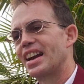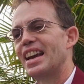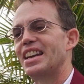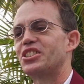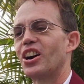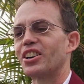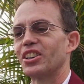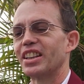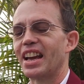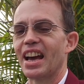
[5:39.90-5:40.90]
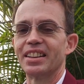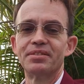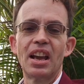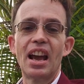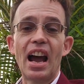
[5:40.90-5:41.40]
He chuckled again.
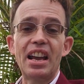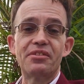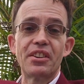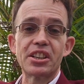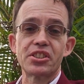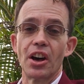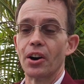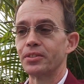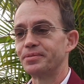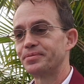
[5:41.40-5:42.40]
"I eat fish, though."